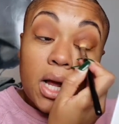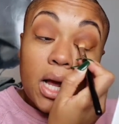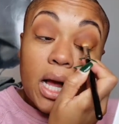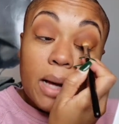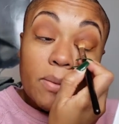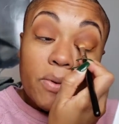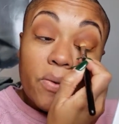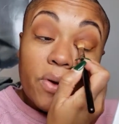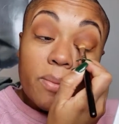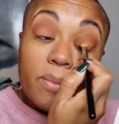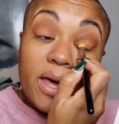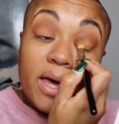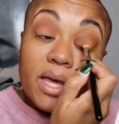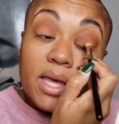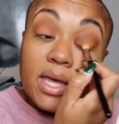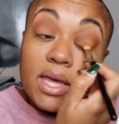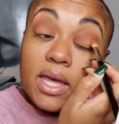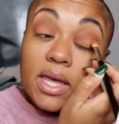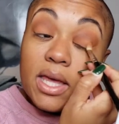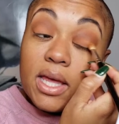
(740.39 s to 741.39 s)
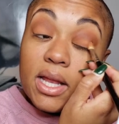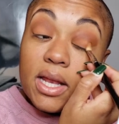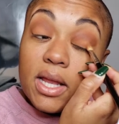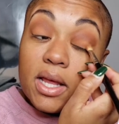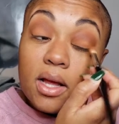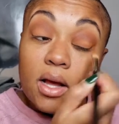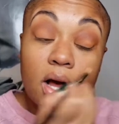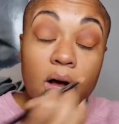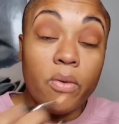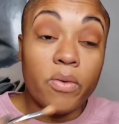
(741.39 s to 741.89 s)
I'm going back in,
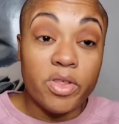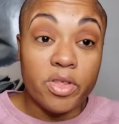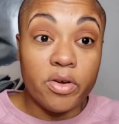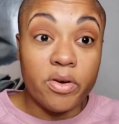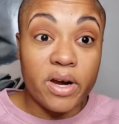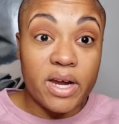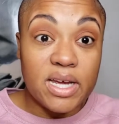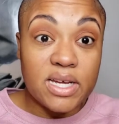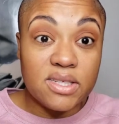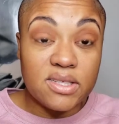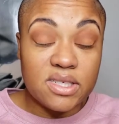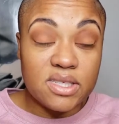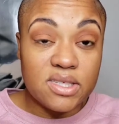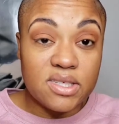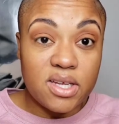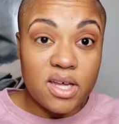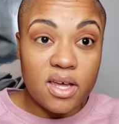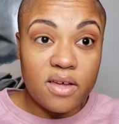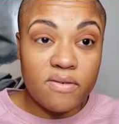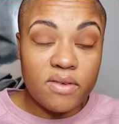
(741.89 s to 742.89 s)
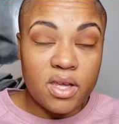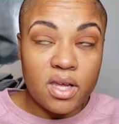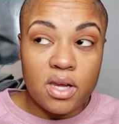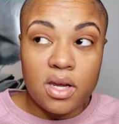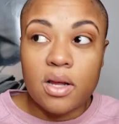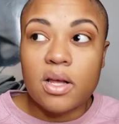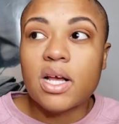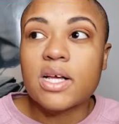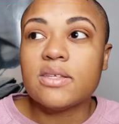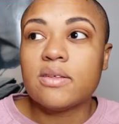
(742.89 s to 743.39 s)
with grades and stuff,
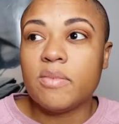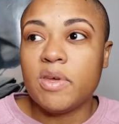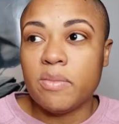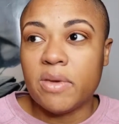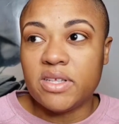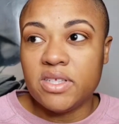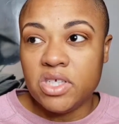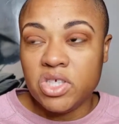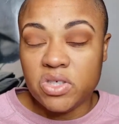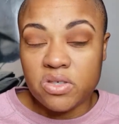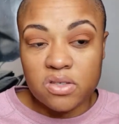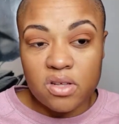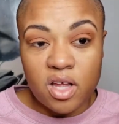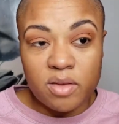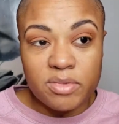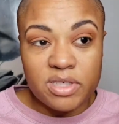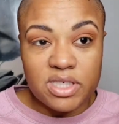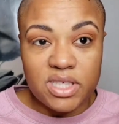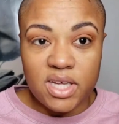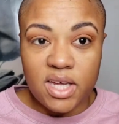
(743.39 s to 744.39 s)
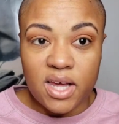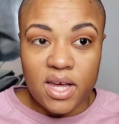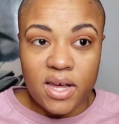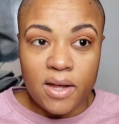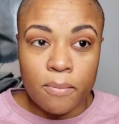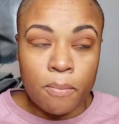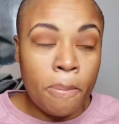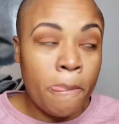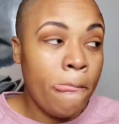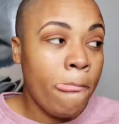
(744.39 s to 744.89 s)
because I mean my teachers call me
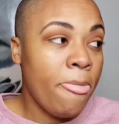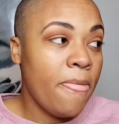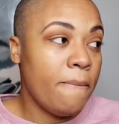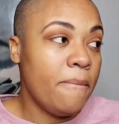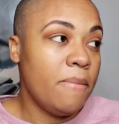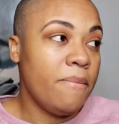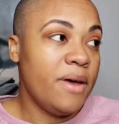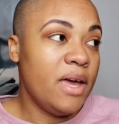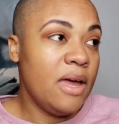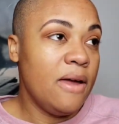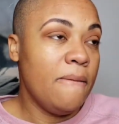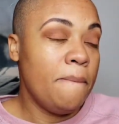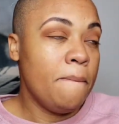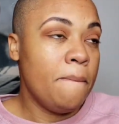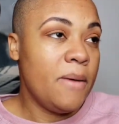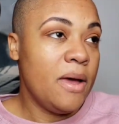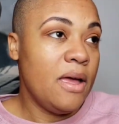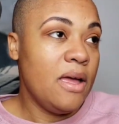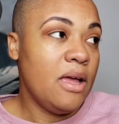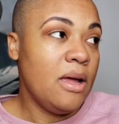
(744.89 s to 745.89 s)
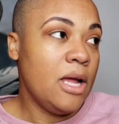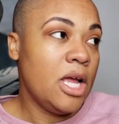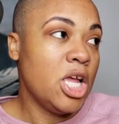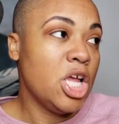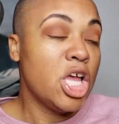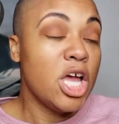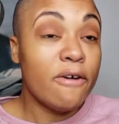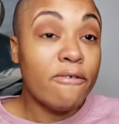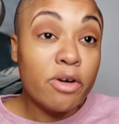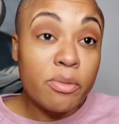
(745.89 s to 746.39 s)
Dion, but my
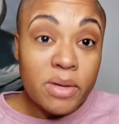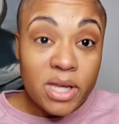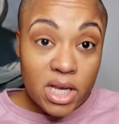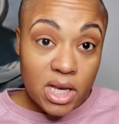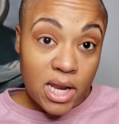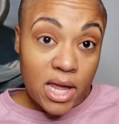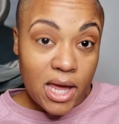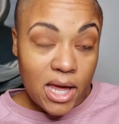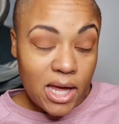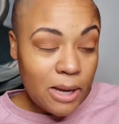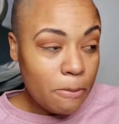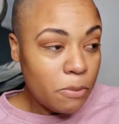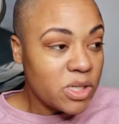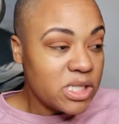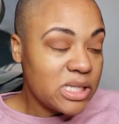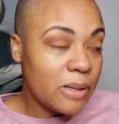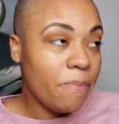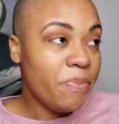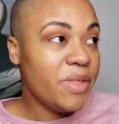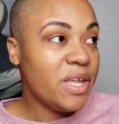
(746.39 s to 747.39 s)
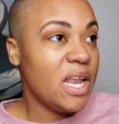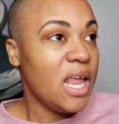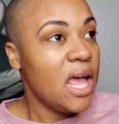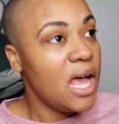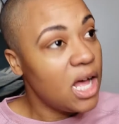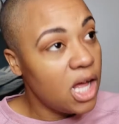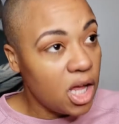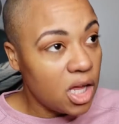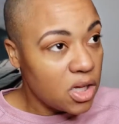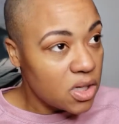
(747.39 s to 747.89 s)
government name was something
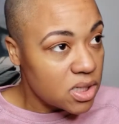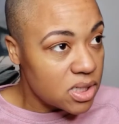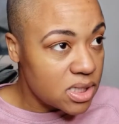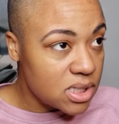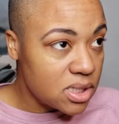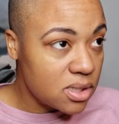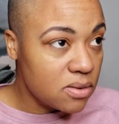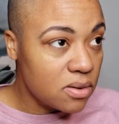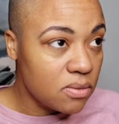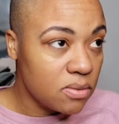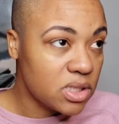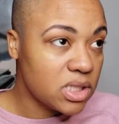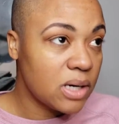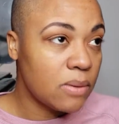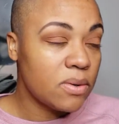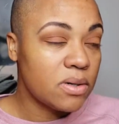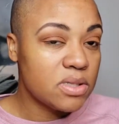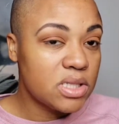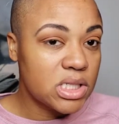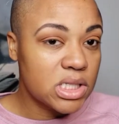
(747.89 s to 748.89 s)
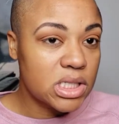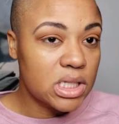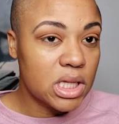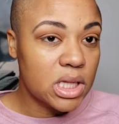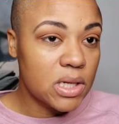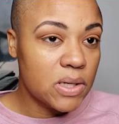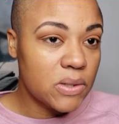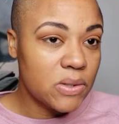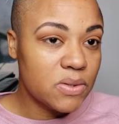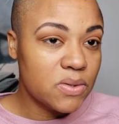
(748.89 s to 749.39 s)
else, which I won't
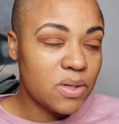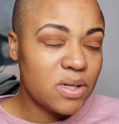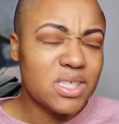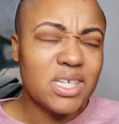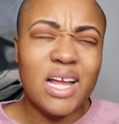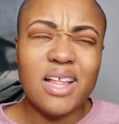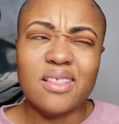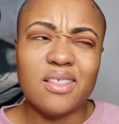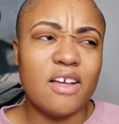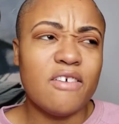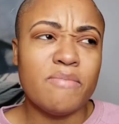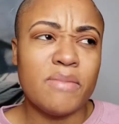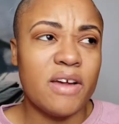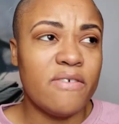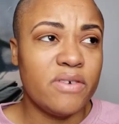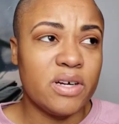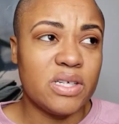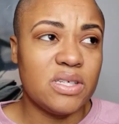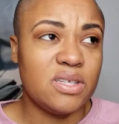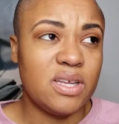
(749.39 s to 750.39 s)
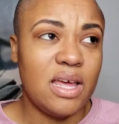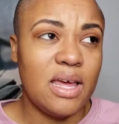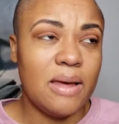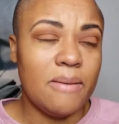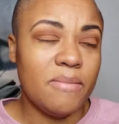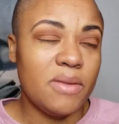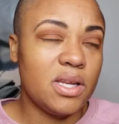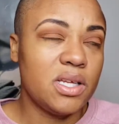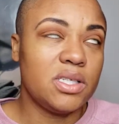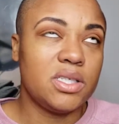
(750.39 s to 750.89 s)
disclose, which I love my first name,
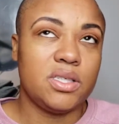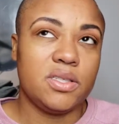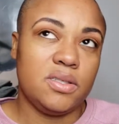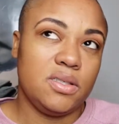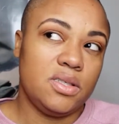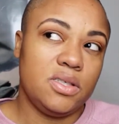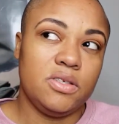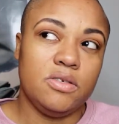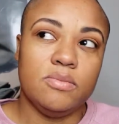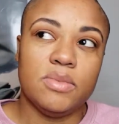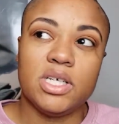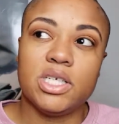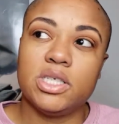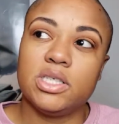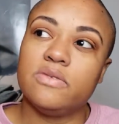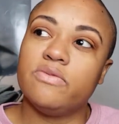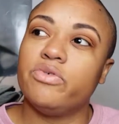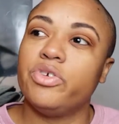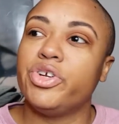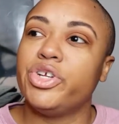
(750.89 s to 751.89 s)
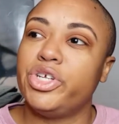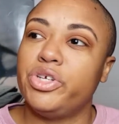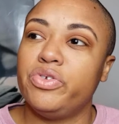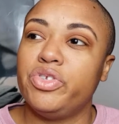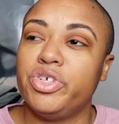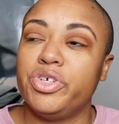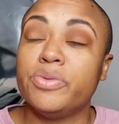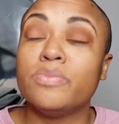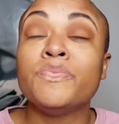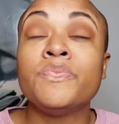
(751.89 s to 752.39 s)
but it's just too much for
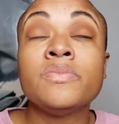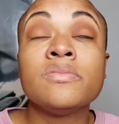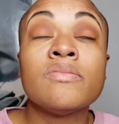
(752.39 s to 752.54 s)
YouTube.